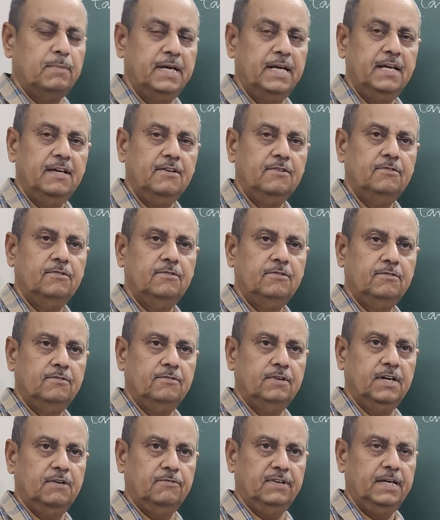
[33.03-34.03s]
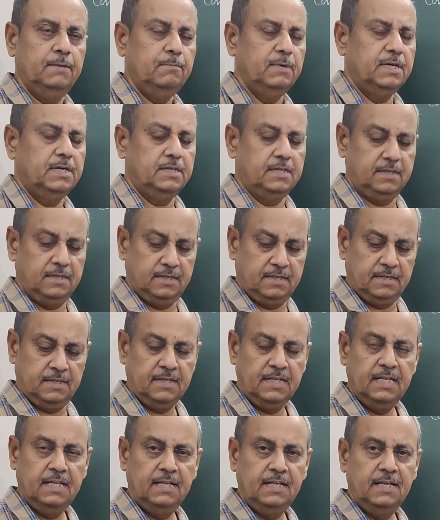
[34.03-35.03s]
way, but
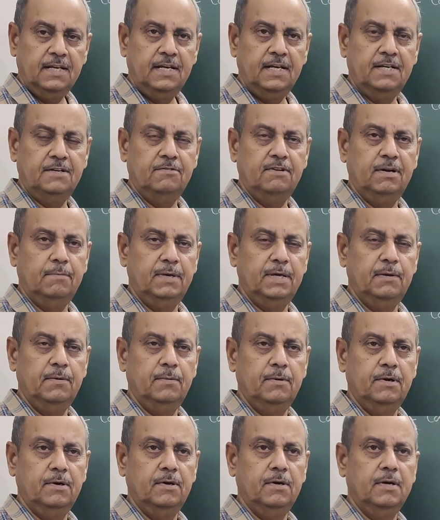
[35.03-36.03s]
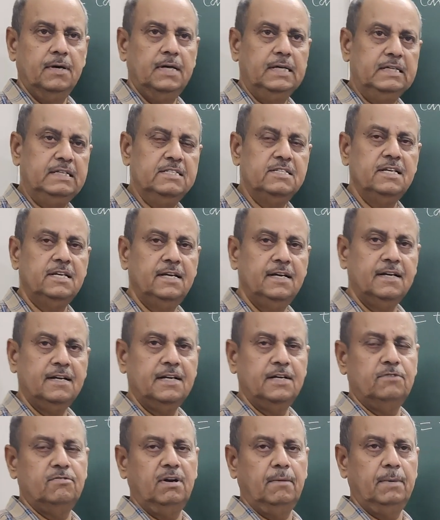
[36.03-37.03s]
it will be easier,
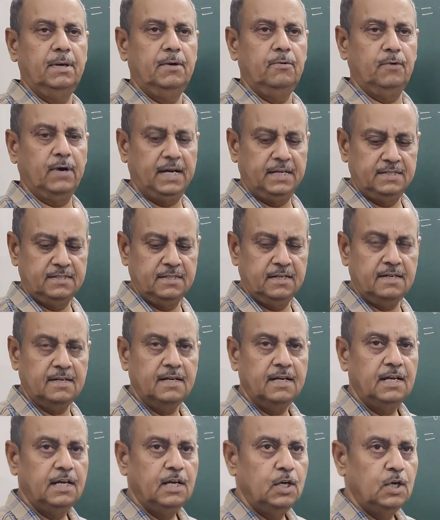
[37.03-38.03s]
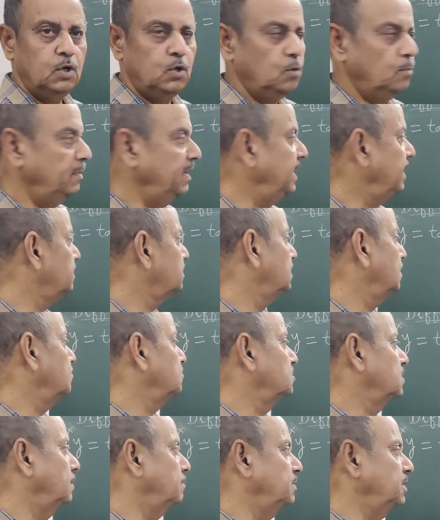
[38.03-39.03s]
it will be wiser to make some
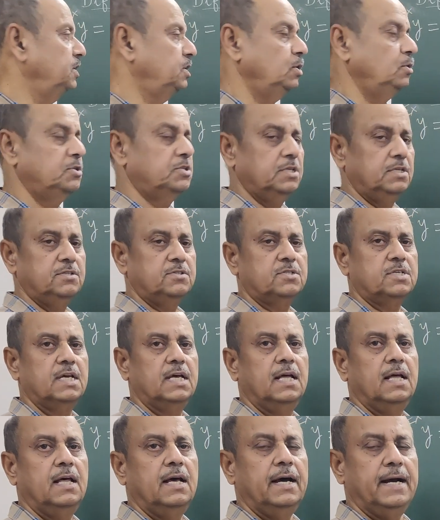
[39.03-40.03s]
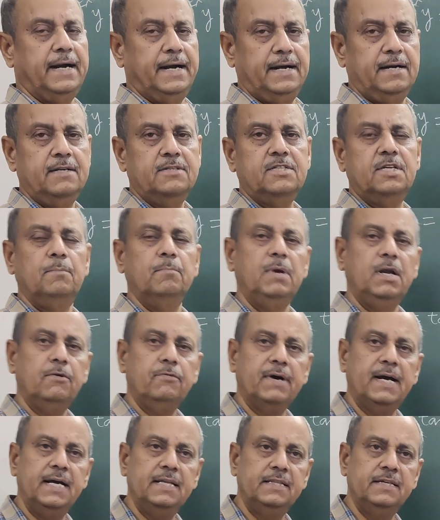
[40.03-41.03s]
substitutions and
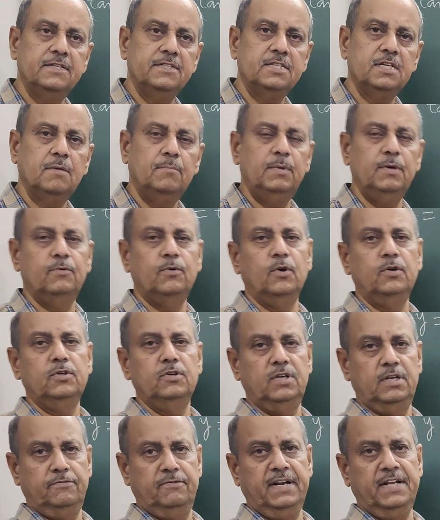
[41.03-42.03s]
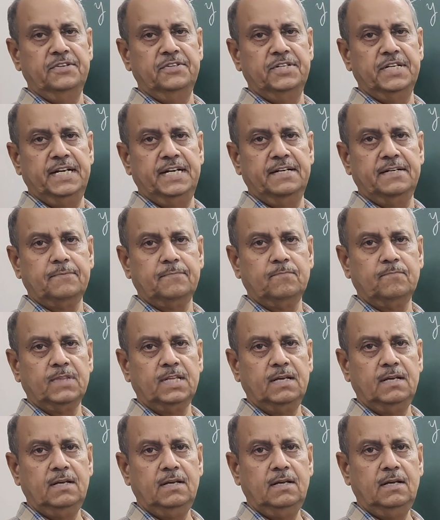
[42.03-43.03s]
simplify this before you differentiate.
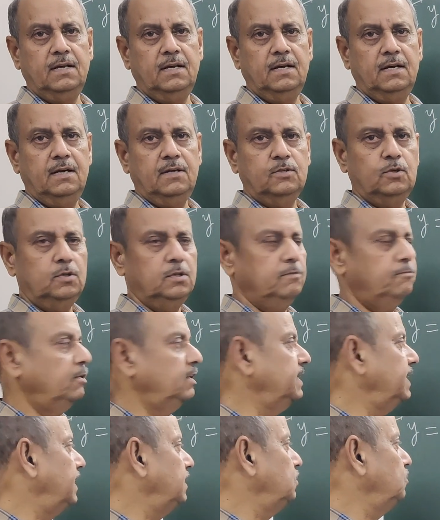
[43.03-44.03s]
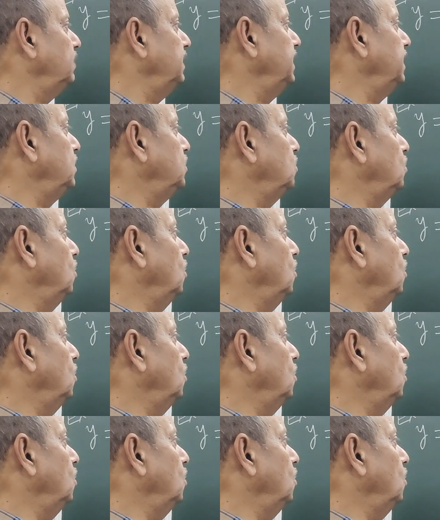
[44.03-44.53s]
So for that you need to